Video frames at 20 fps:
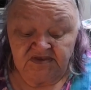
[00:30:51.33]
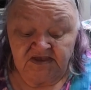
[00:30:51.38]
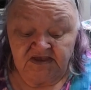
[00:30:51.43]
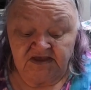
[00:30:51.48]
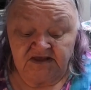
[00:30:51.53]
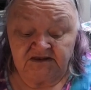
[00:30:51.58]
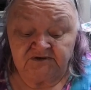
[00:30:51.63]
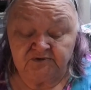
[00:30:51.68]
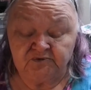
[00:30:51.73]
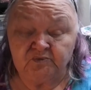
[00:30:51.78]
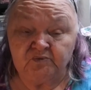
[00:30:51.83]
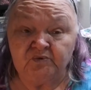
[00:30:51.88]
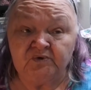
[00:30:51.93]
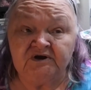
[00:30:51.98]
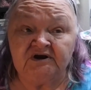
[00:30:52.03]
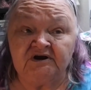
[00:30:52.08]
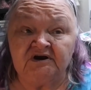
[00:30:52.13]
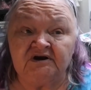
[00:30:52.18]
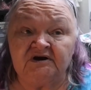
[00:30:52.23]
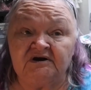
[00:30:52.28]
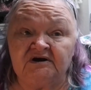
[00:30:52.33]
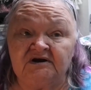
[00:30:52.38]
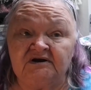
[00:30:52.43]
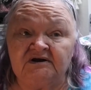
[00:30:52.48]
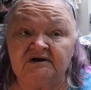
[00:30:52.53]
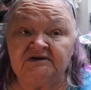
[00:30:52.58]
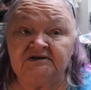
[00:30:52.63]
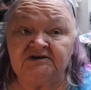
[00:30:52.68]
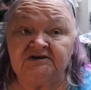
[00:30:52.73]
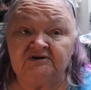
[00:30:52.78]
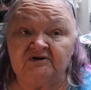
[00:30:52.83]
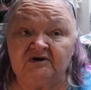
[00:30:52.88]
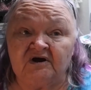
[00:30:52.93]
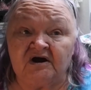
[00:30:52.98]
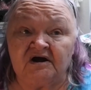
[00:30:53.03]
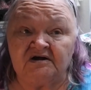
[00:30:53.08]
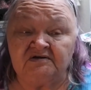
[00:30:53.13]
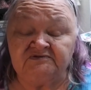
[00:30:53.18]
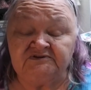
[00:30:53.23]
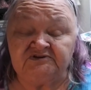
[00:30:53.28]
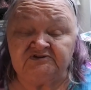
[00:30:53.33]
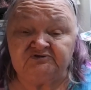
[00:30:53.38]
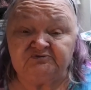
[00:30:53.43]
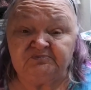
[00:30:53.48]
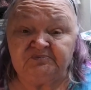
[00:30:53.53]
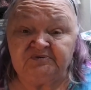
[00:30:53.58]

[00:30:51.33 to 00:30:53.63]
And where here all the